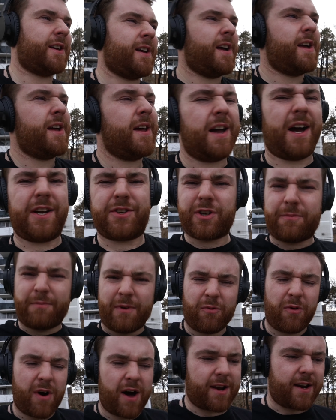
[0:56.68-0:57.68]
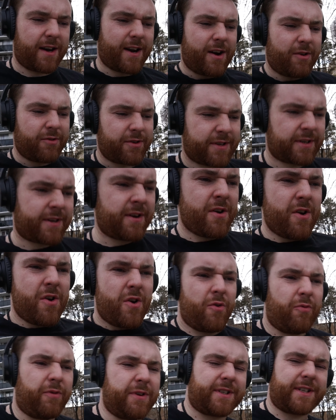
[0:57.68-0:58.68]
I took my wallet out,
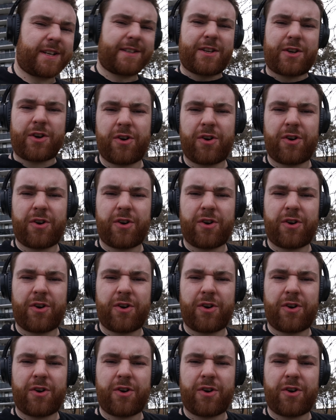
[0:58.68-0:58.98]
went to get the